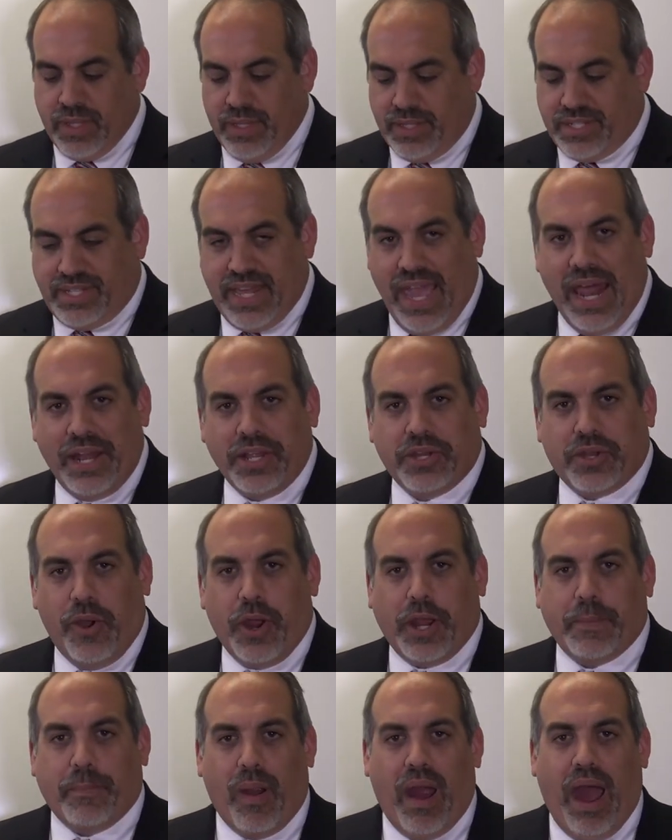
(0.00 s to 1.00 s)
Dan
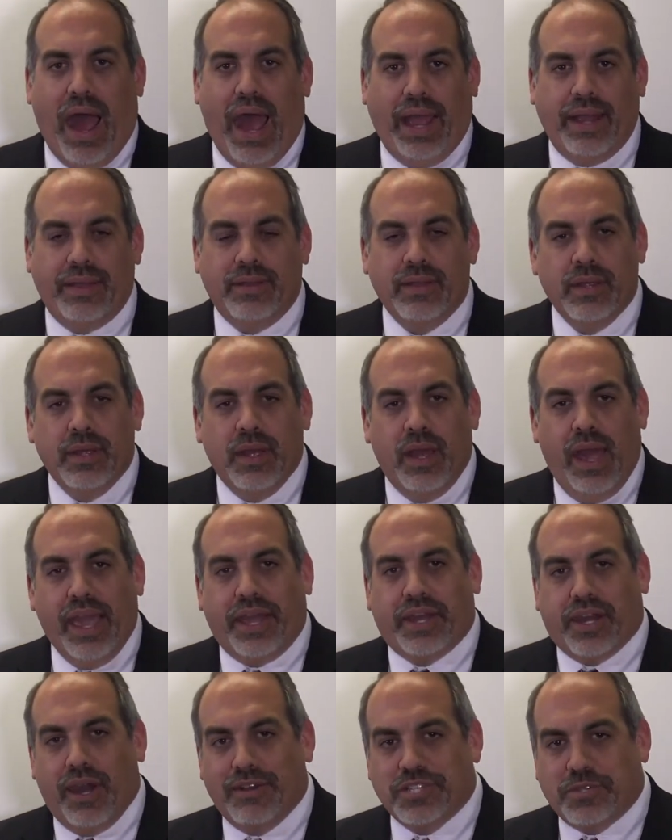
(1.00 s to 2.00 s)
Kirkbride, a
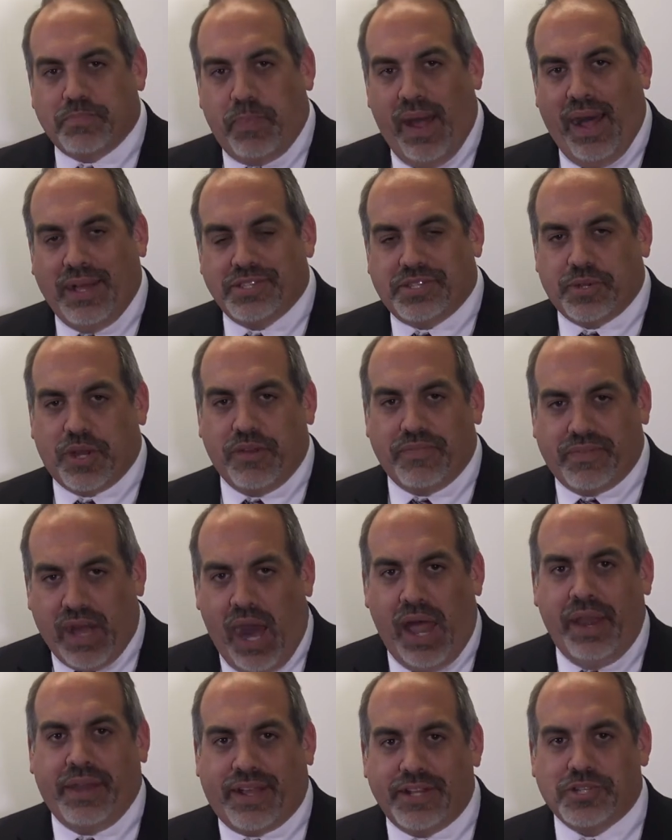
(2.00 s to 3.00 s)
co-sponsor of
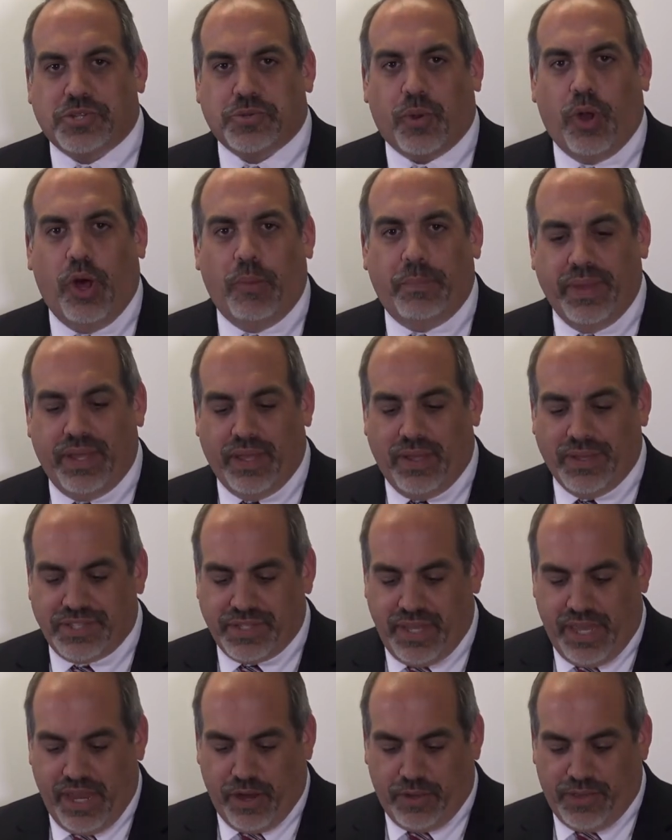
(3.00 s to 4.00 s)
gun control bills
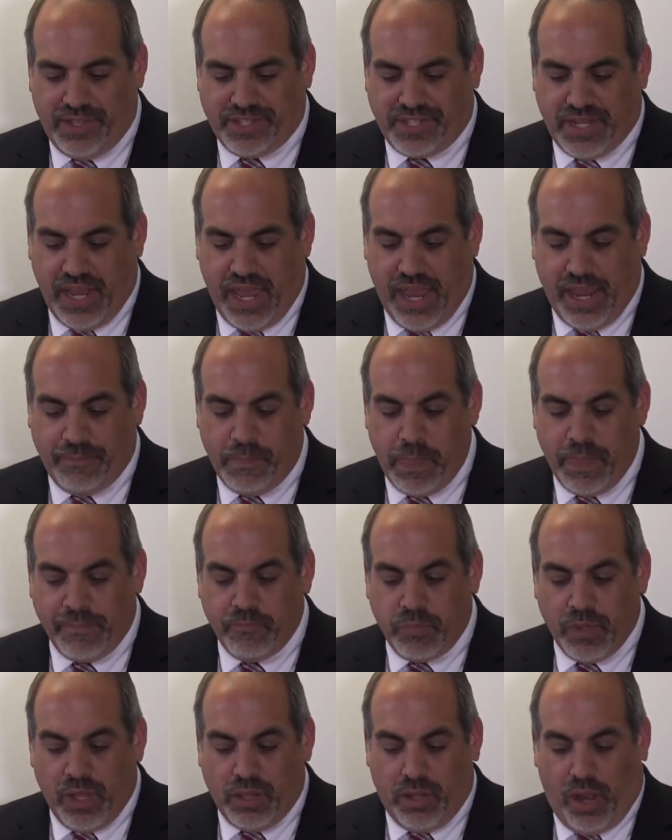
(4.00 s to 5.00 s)
here in the state.
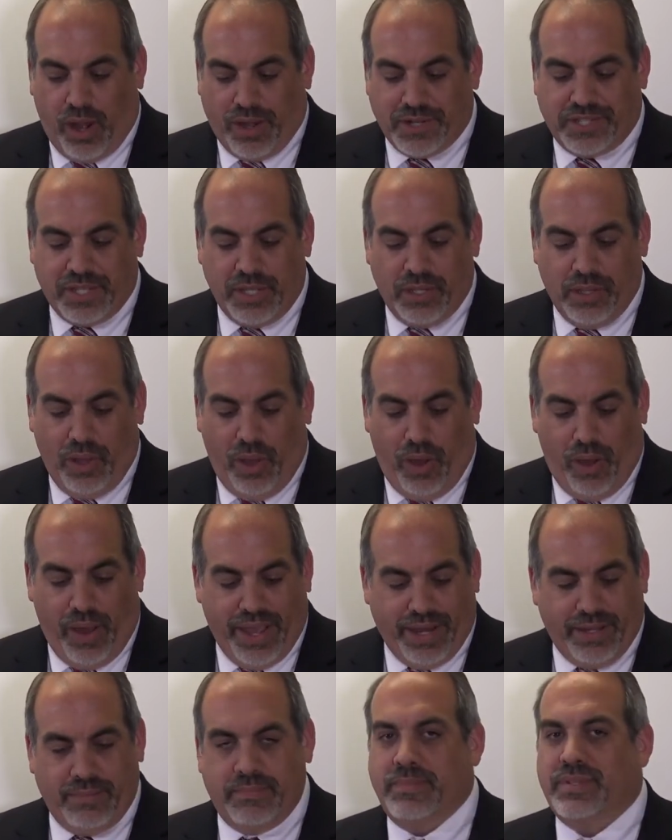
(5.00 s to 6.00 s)
Larson
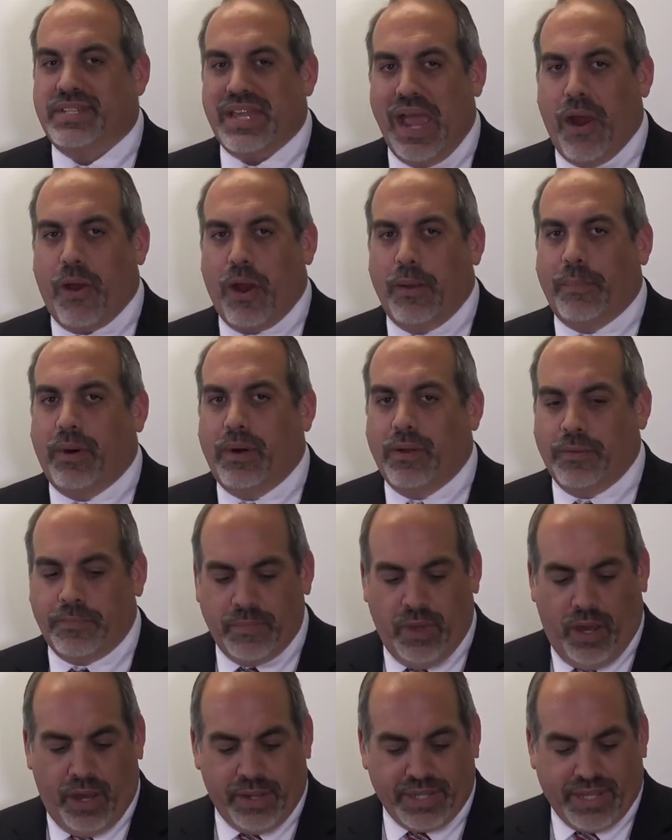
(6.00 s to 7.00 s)
Lloyd, terrible
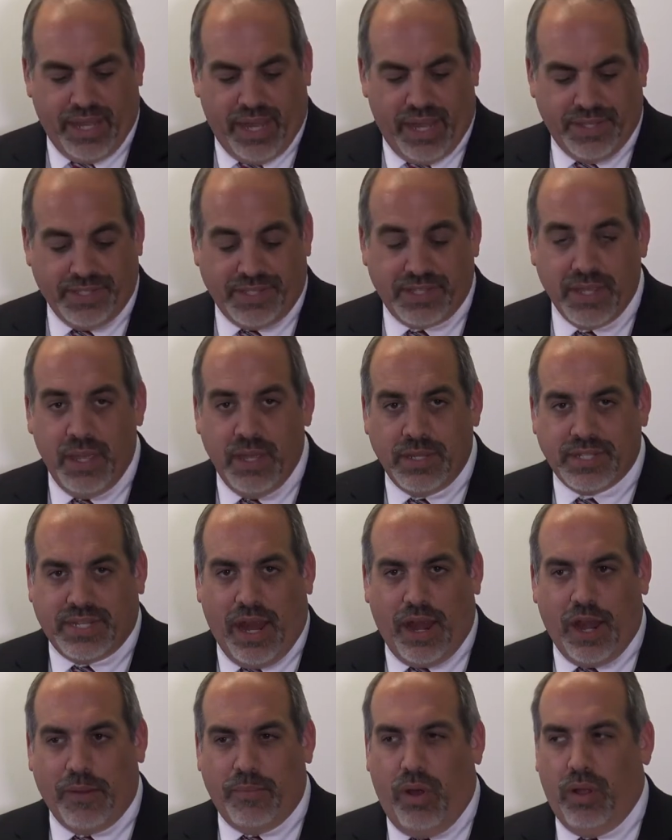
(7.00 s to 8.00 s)
on guns,
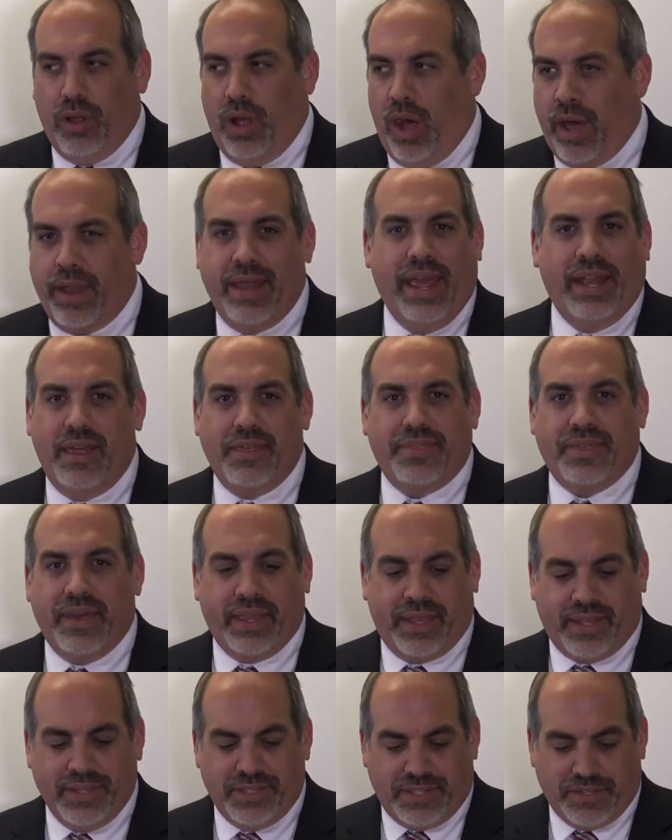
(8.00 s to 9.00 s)
terrible on anything
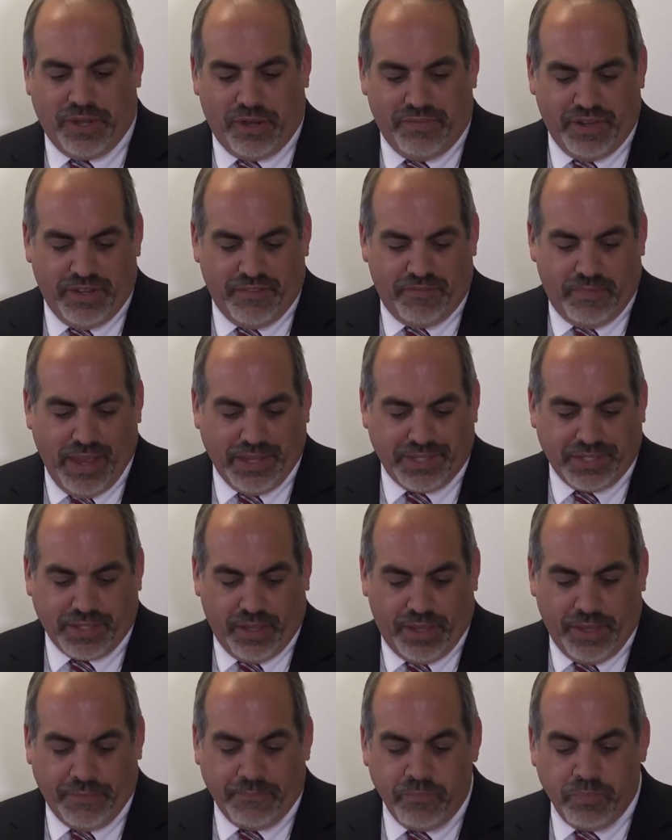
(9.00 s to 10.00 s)
conservative,
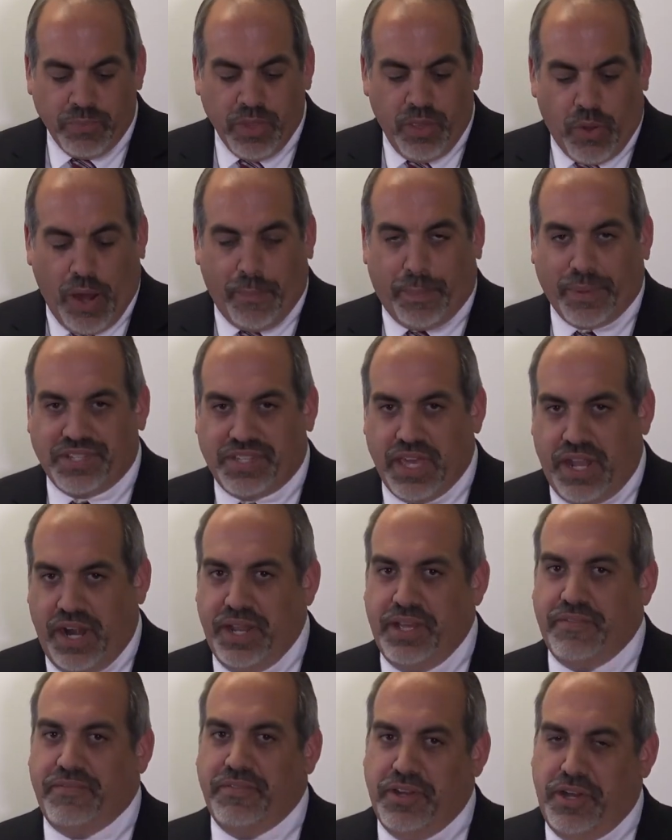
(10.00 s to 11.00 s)
basically.
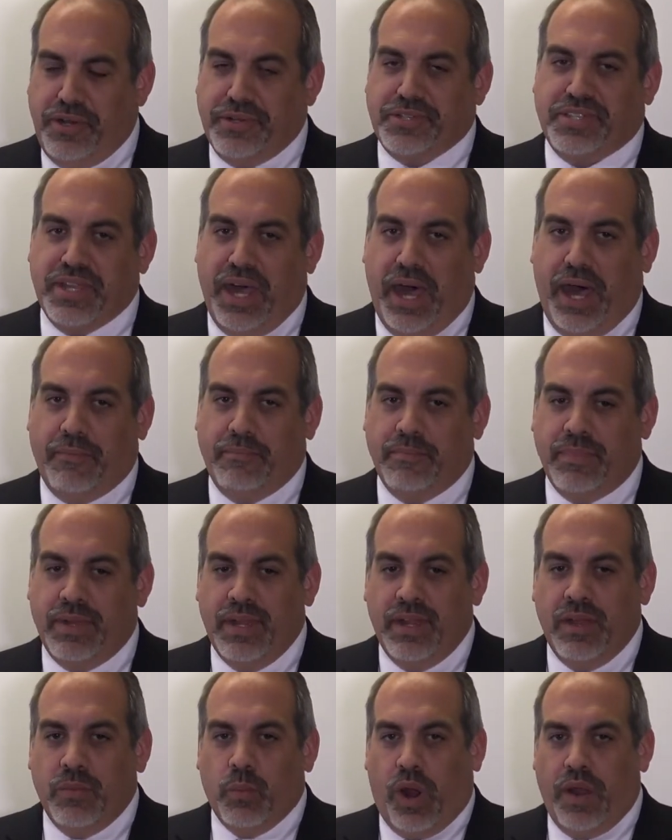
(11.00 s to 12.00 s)
Representative Newsome,
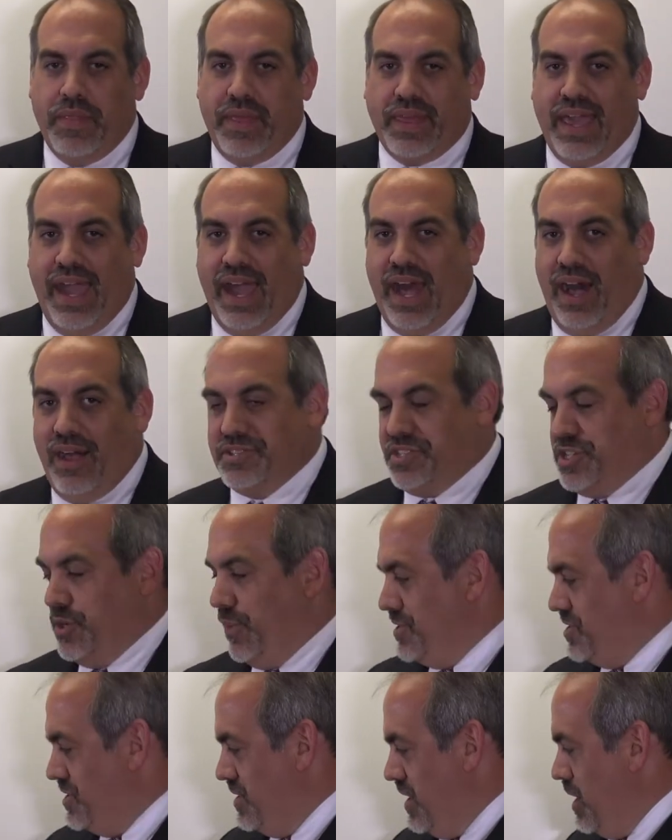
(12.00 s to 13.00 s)
one of the gals who
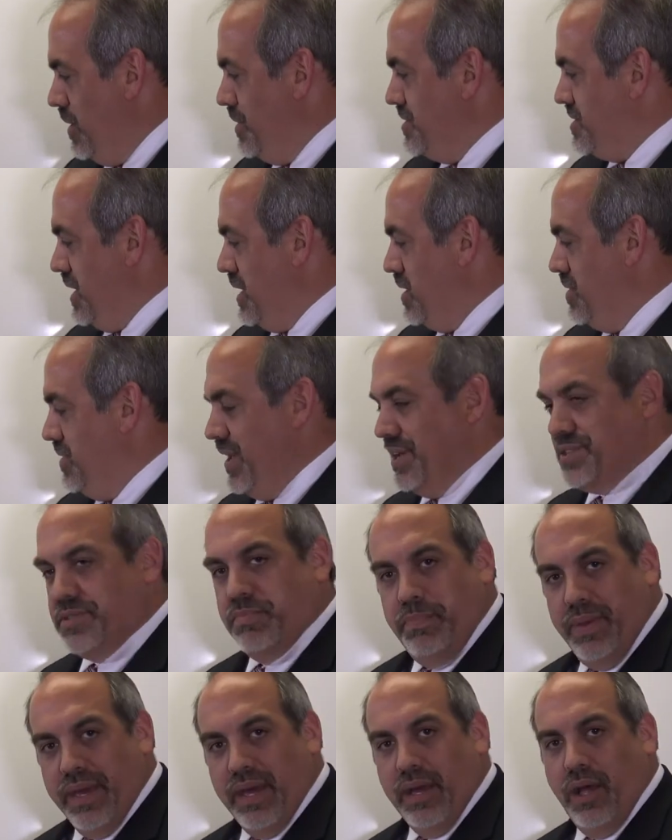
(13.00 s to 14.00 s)
is using this
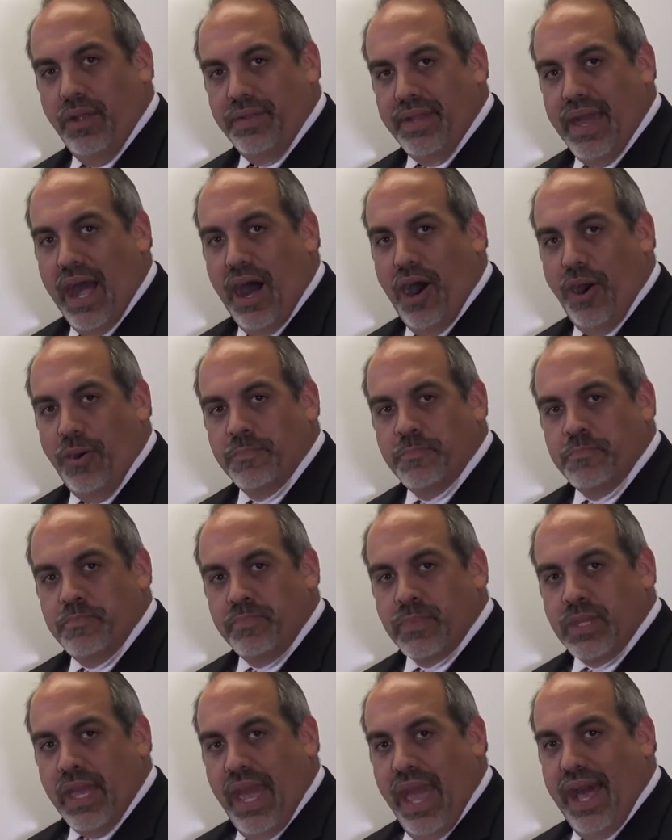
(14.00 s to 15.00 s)
bill now
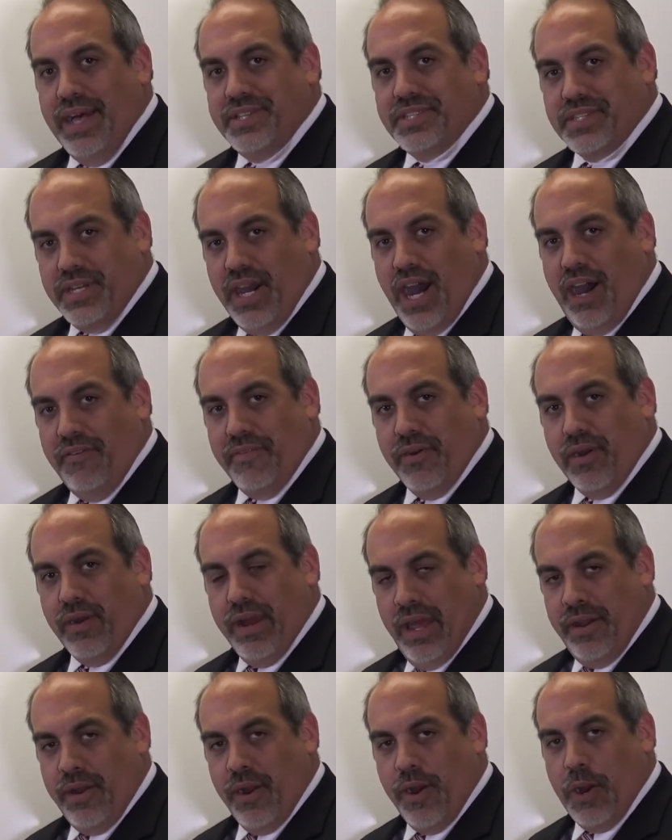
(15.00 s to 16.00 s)
as cover
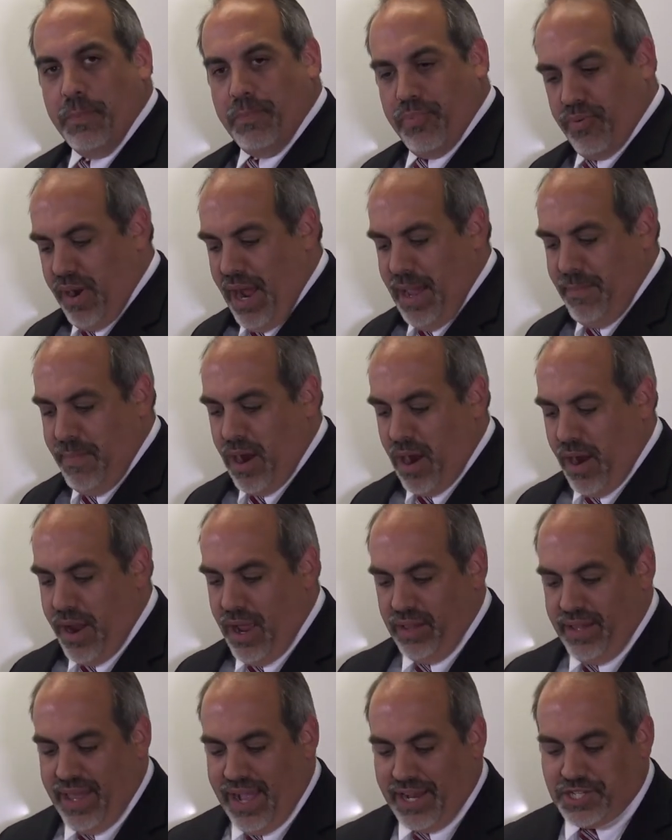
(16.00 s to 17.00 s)
in her primary
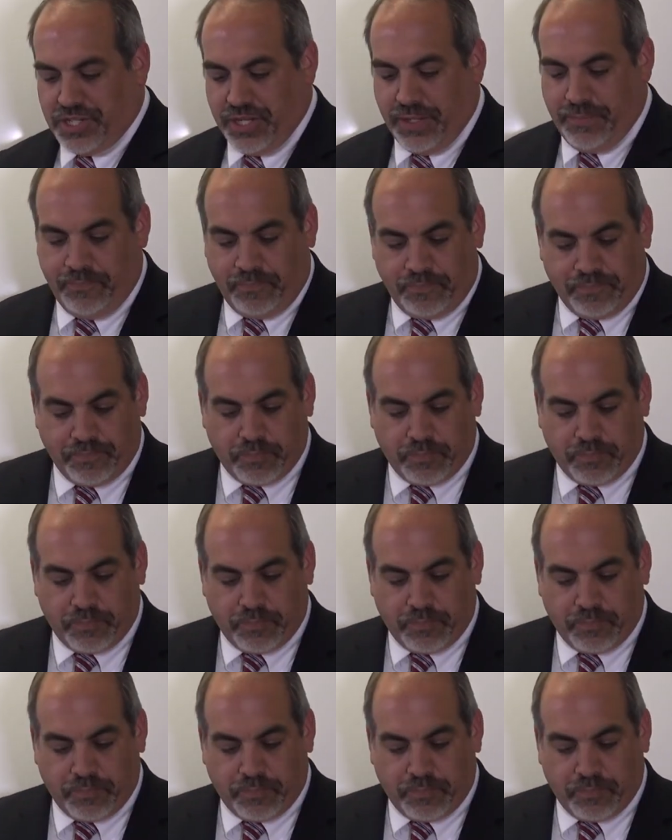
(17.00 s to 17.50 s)
election.